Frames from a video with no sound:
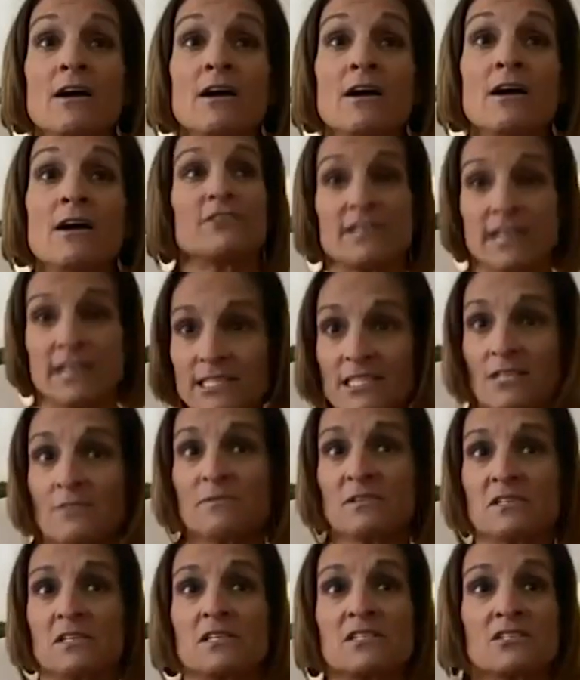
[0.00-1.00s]
for Dancing
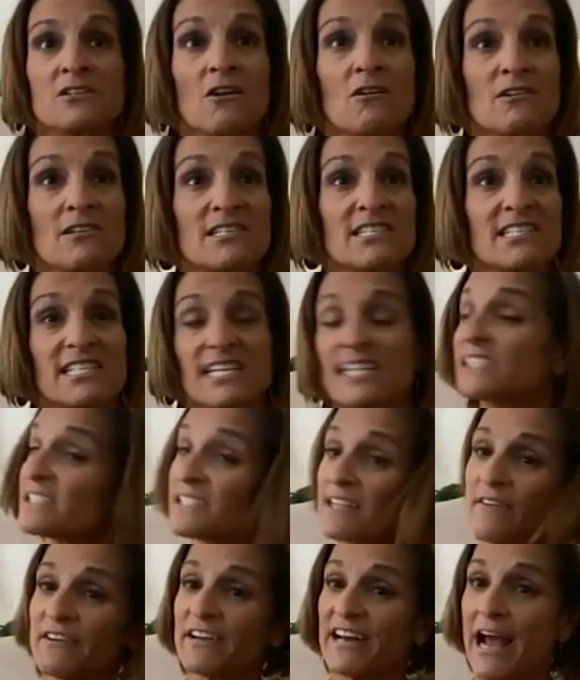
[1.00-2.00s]
with the Stars six,
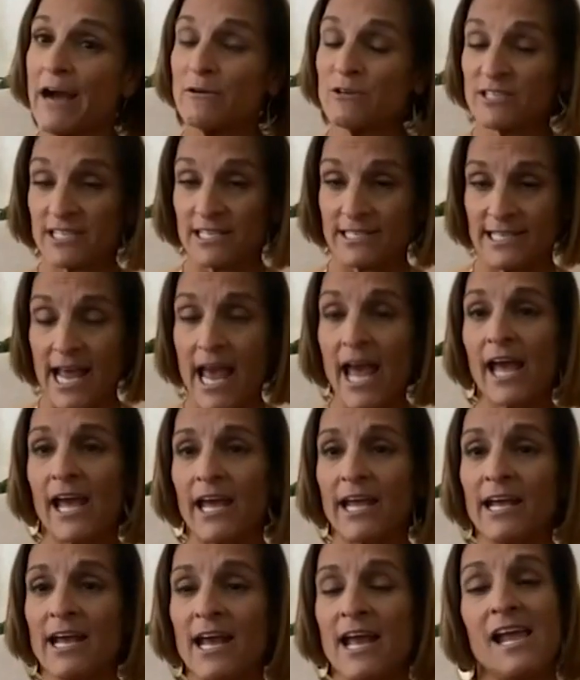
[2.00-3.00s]
seven hours a
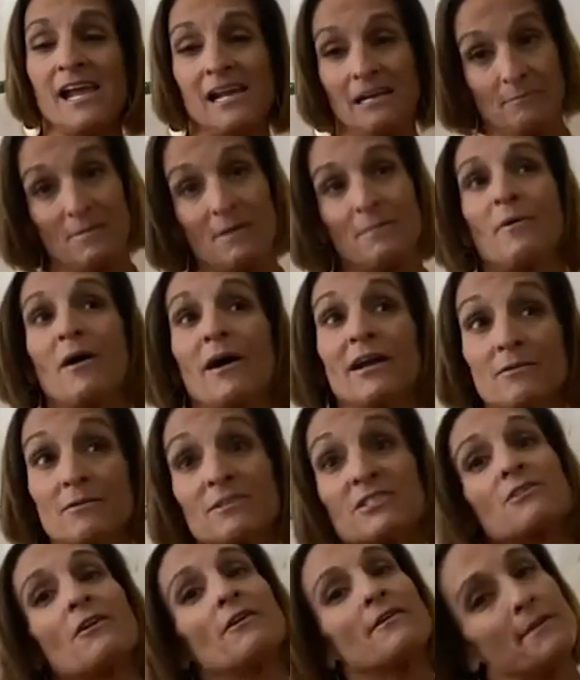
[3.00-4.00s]
day. My body
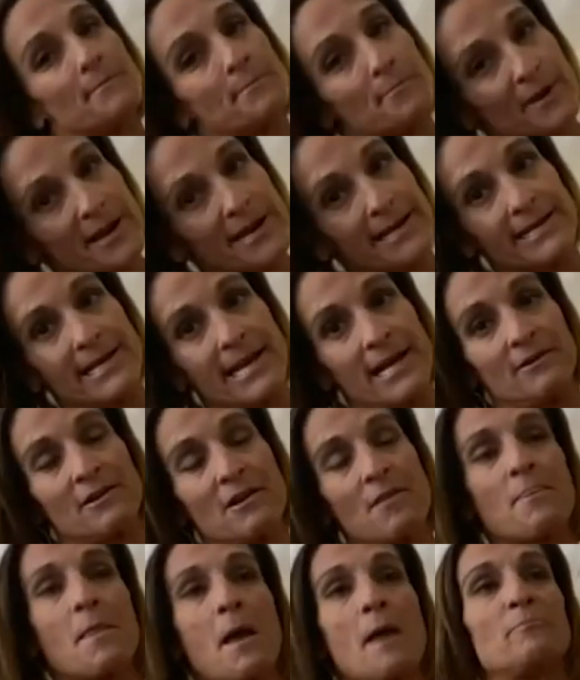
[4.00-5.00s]
was starting to break down
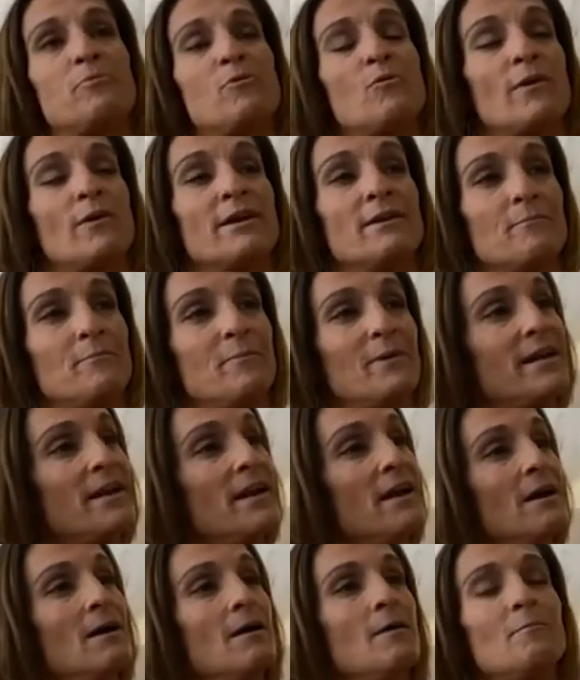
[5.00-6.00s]
at that point, but
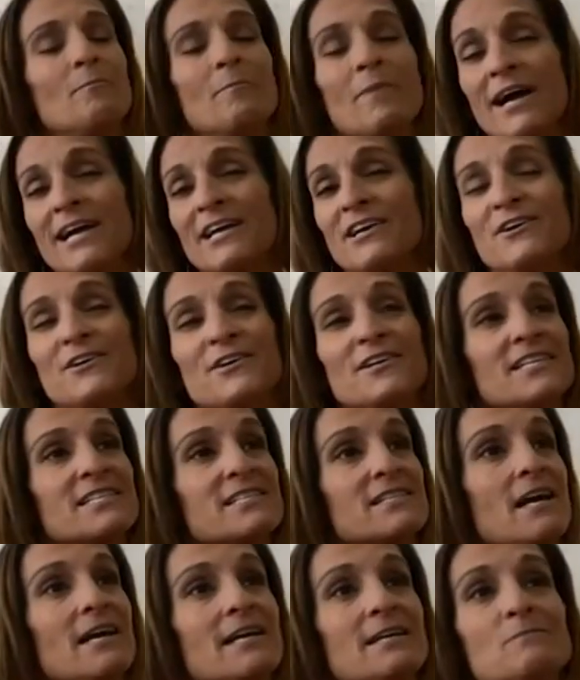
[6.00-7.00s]
my
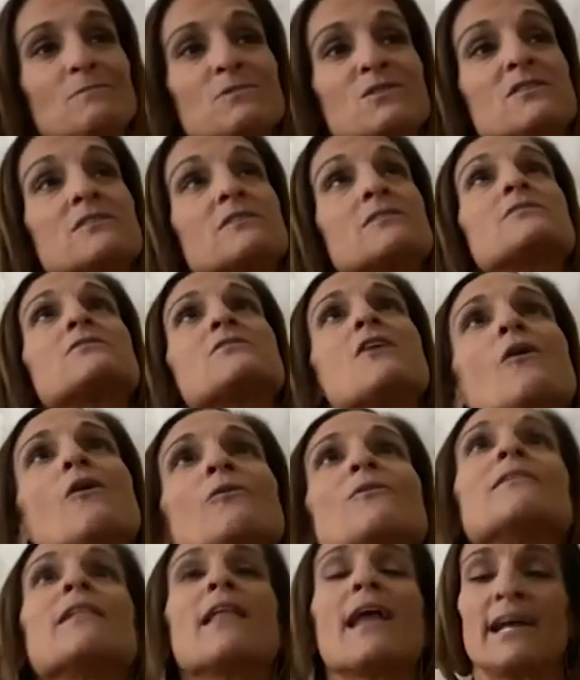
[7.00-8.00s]
goodness, I am so
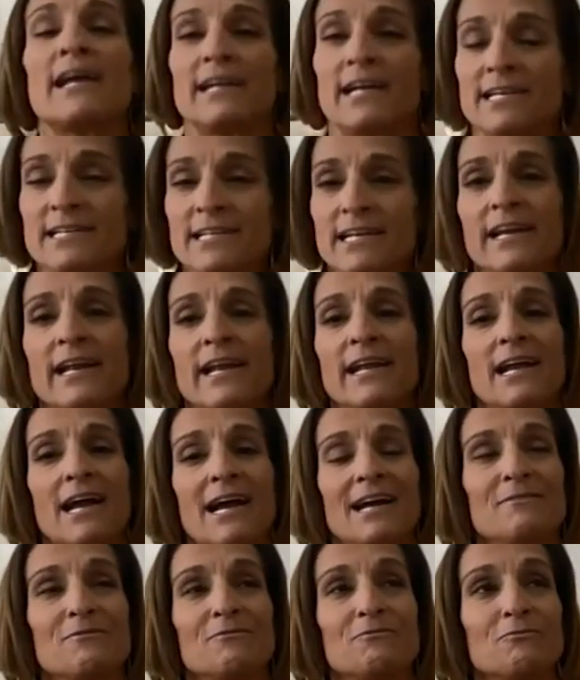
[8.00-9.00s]
glad I did it.
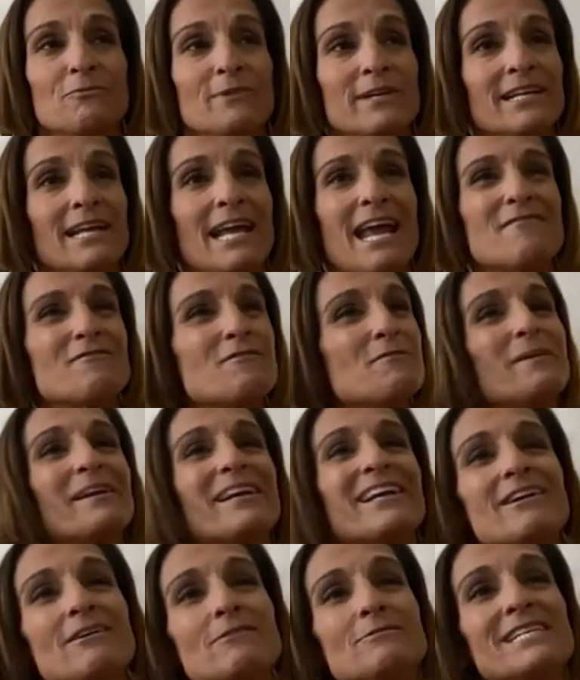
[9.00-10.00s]
I really,
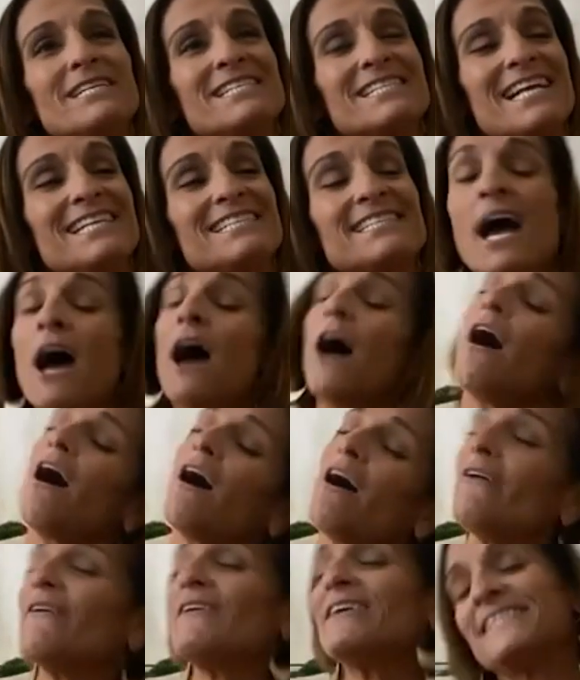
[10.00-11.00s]
everybody always says,
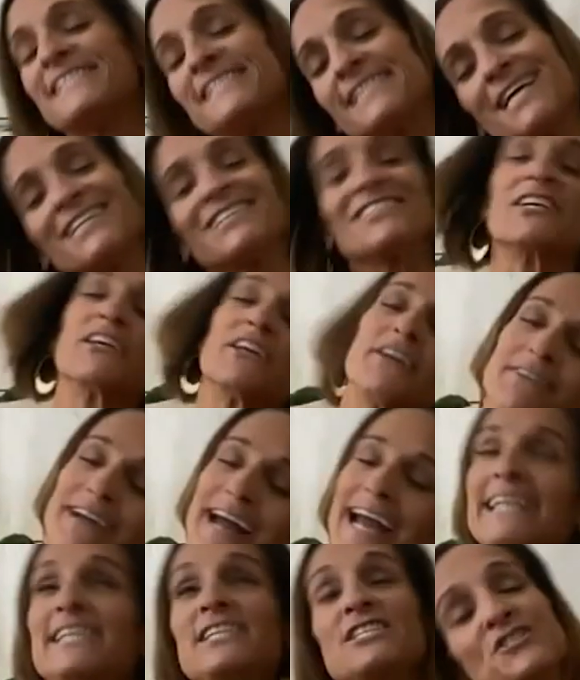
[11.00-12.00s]
oh, it's such a great